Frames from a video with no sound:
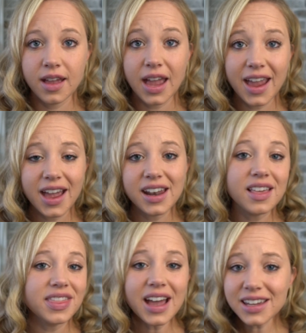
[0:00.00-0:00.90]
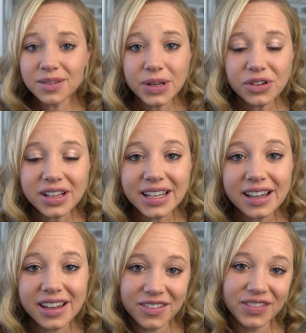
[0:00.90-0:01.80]
And that can be really
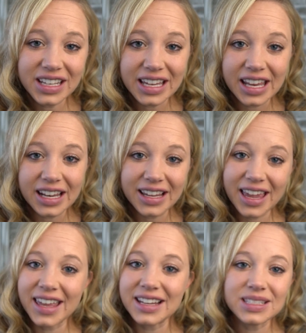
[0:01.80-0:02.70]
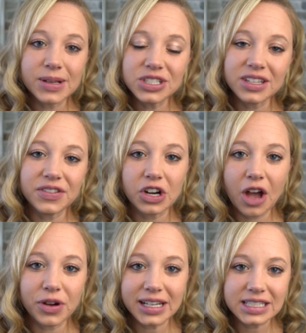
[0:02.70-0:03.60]
convenient, again, especially if you're not
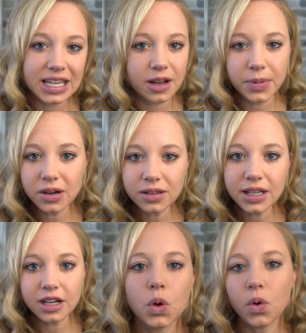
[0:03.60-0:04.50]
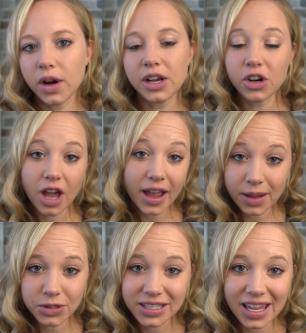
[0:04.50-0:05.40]
wanting to get up earlier or you're not
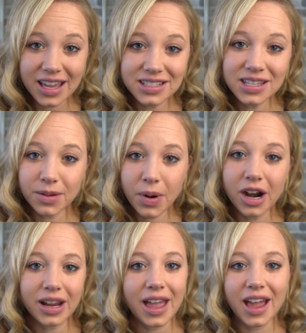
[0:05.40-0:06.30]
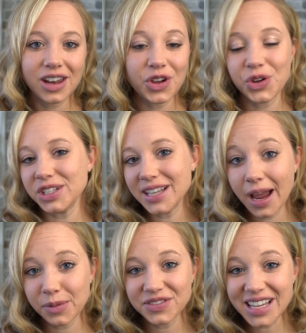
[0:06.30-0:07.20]
able to get into the park at a good
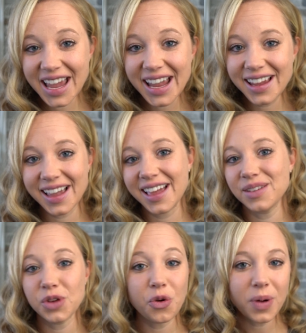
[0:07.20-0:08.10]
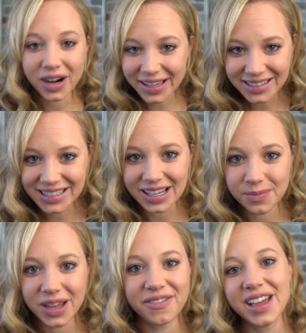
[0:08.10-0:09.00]
time of day and no parking is going to
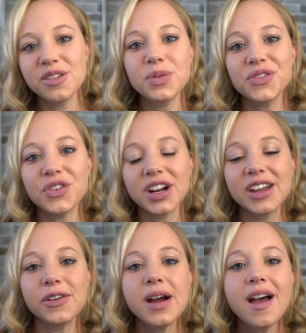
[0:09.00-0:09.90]
be available for you,